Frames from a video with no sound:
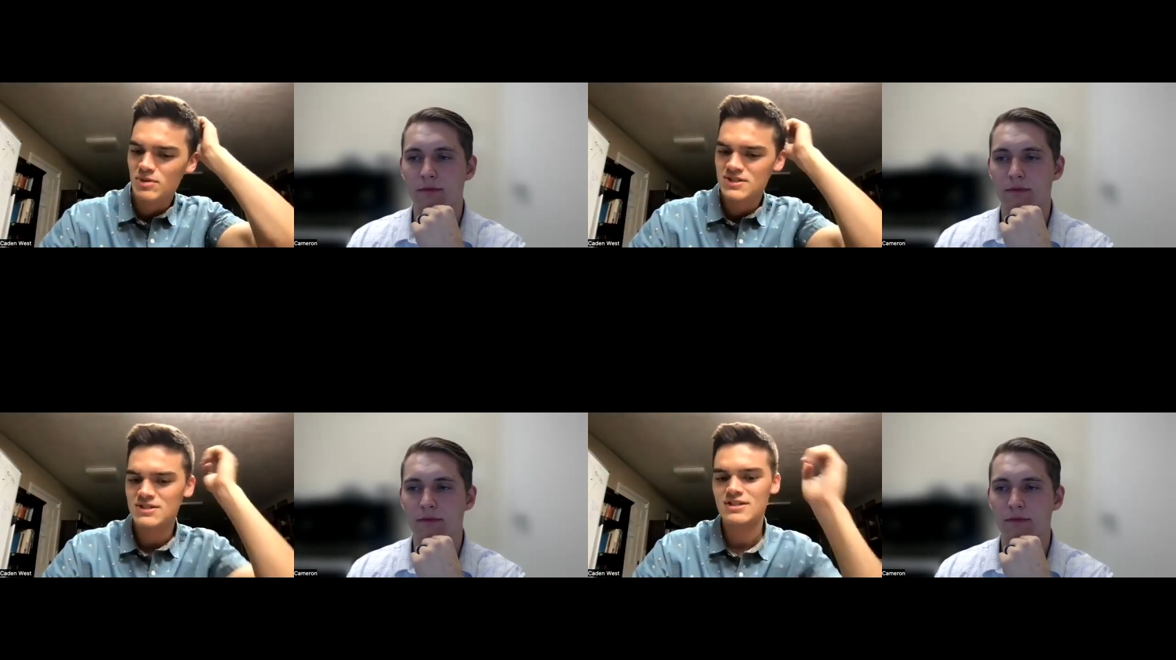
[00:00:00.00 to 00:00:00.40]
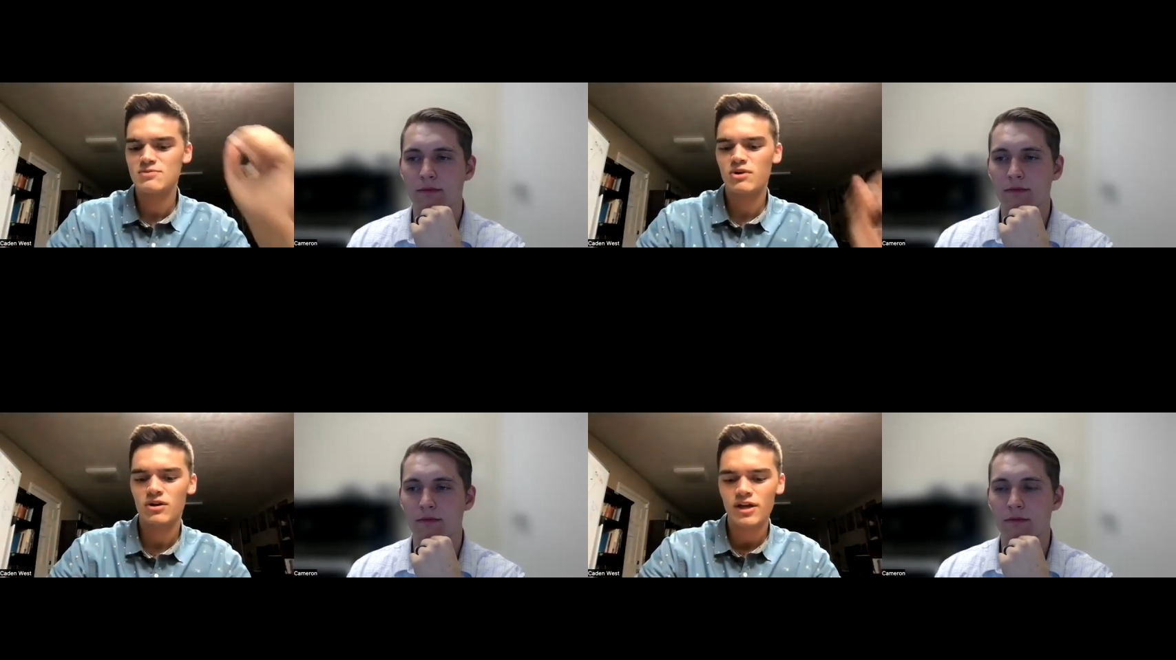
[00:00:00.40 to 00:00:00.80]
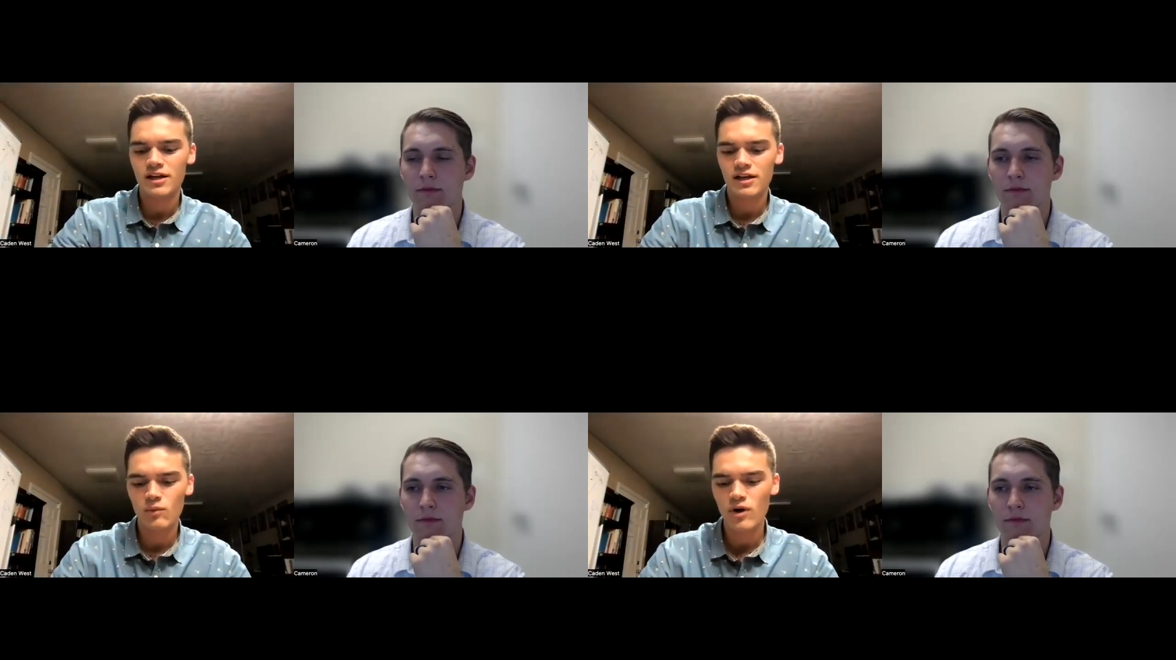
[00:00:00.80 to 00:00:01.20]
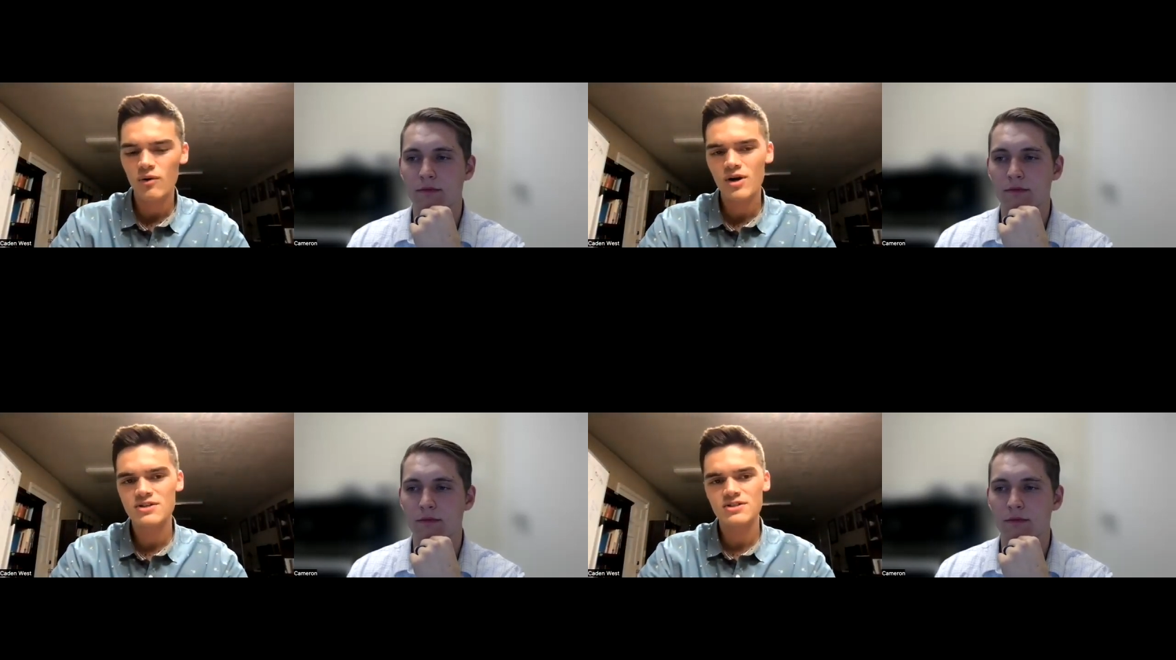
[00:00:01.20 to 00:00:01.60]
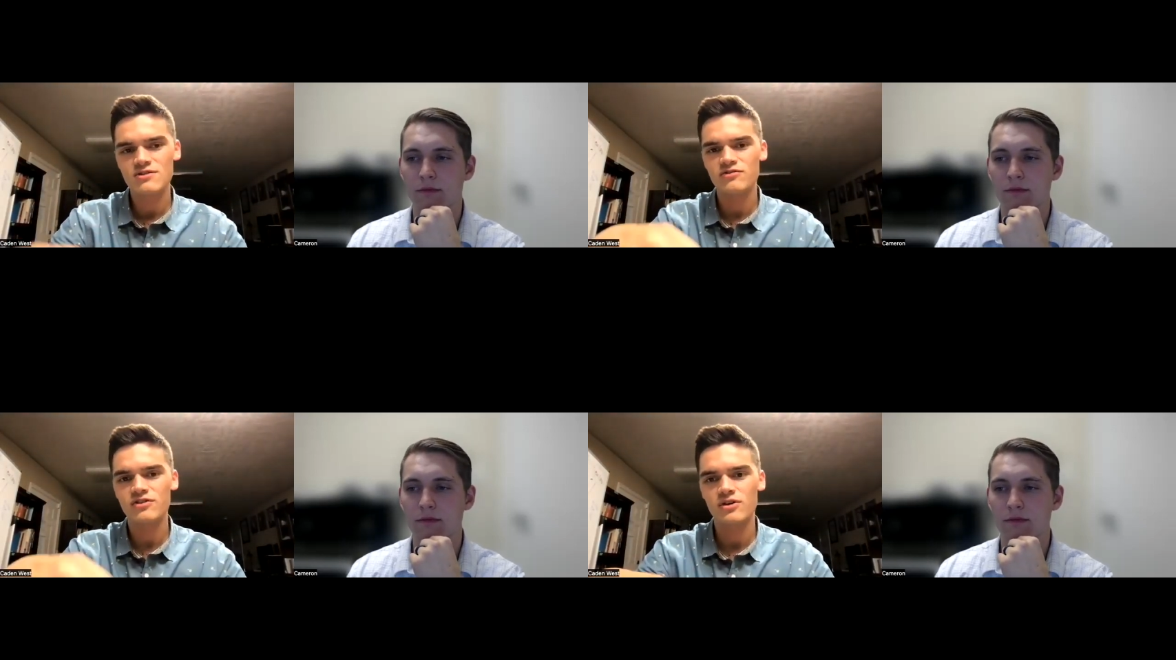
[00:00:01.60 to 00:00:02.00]
Speaker 1: businesses but like in what ways do
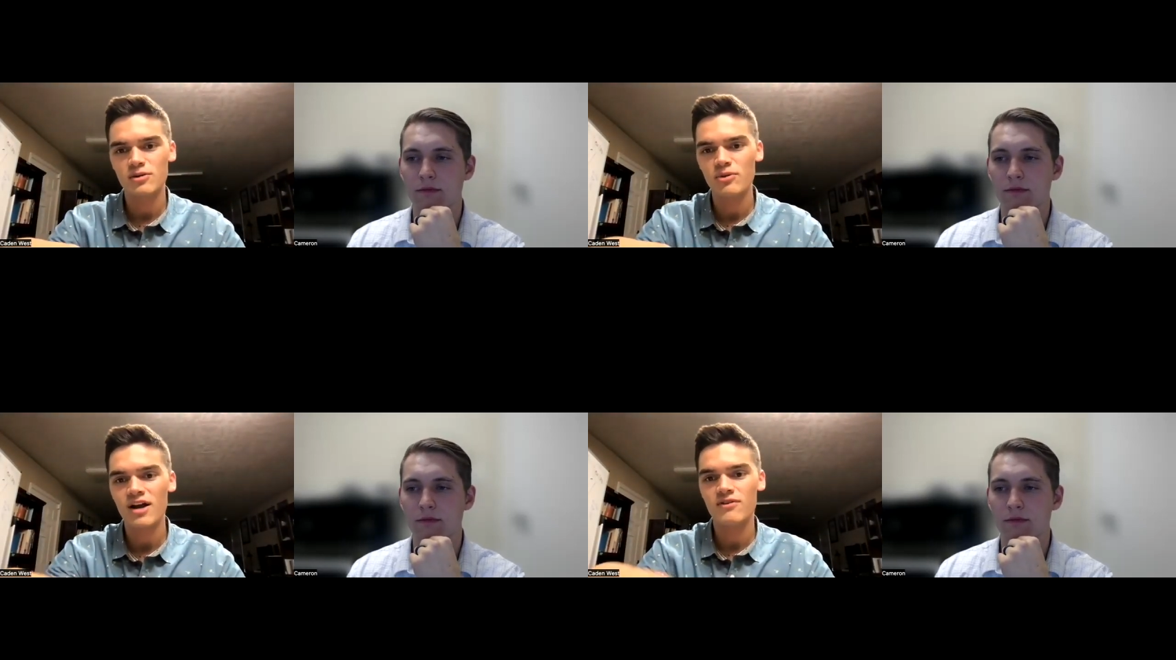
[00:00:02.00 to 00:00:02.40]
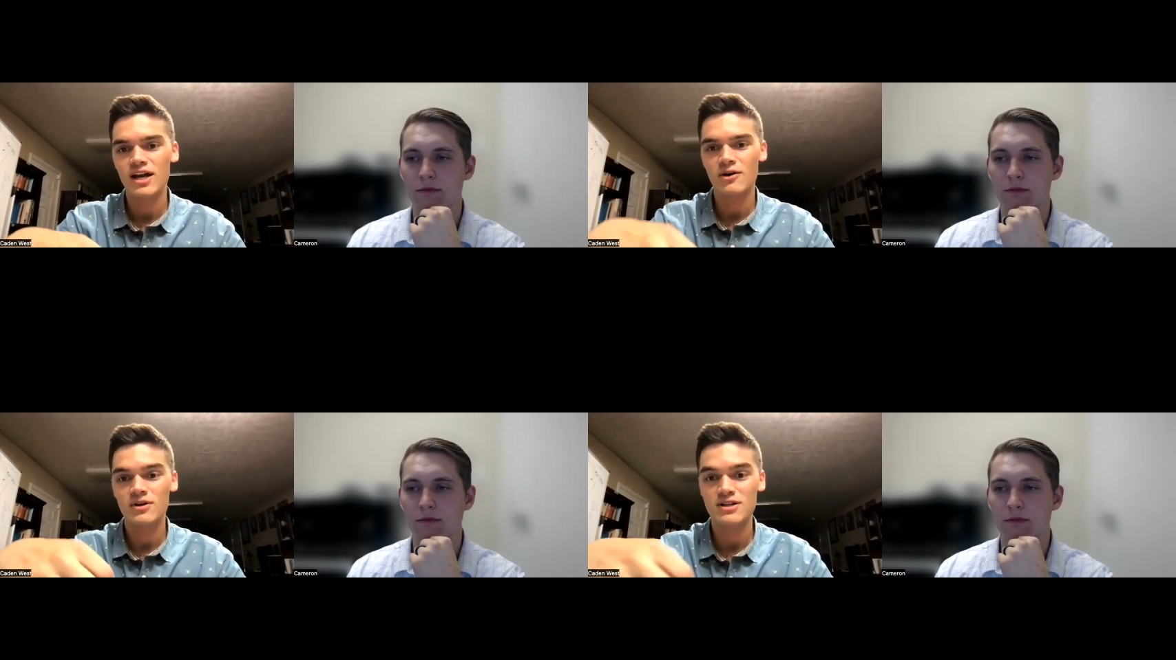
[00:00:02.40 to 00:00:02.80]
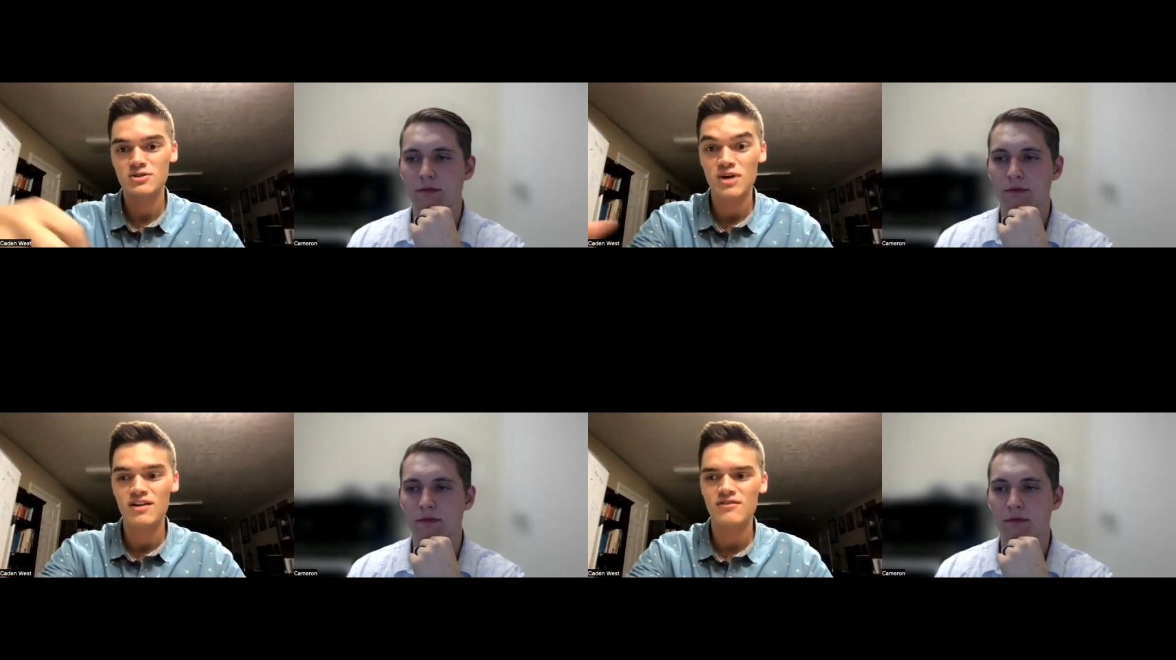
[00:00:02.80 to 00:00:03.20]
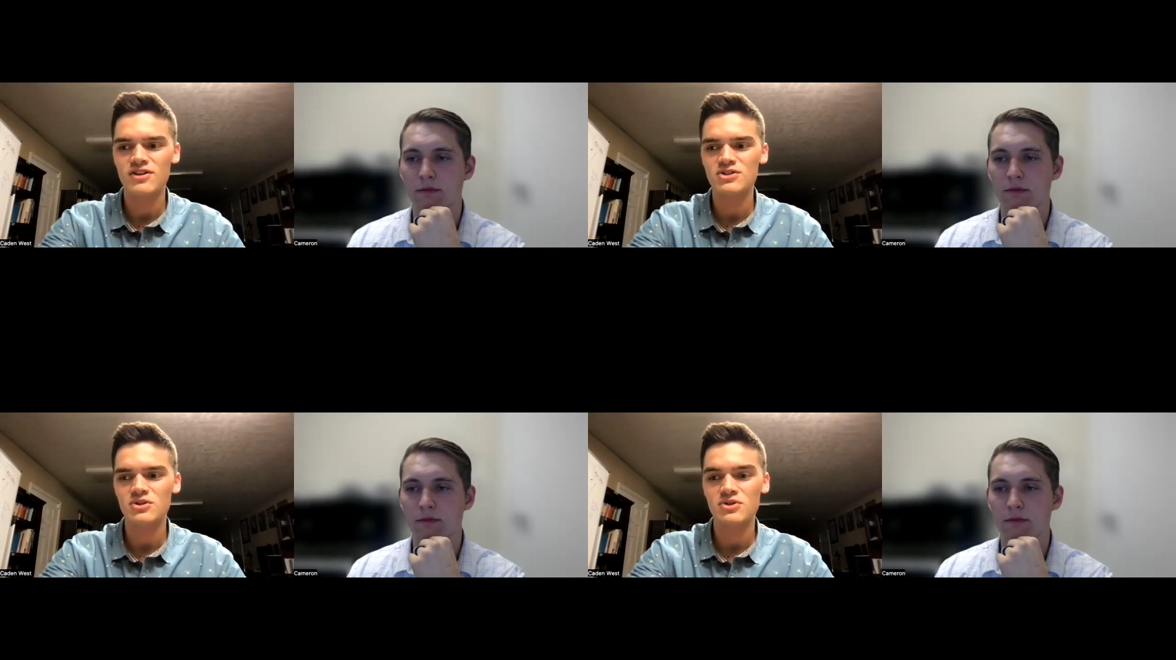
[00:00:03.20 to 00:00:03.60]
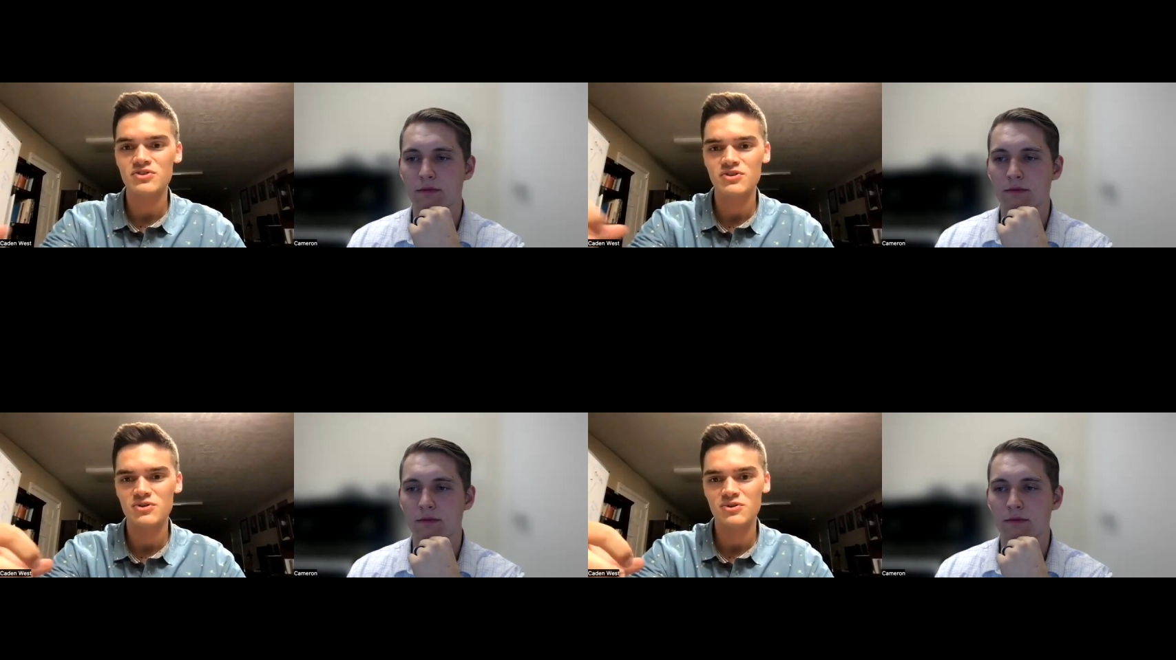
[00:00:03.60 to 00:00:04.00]
you feel that private equity is beneficial
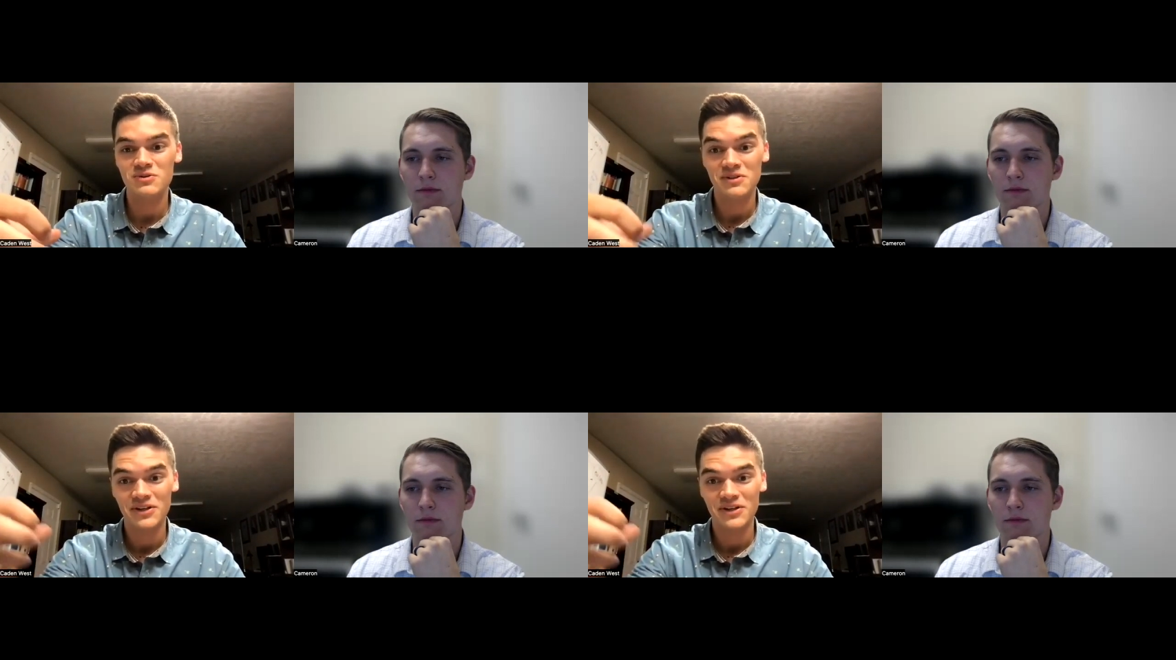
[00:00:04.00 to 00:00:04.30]
to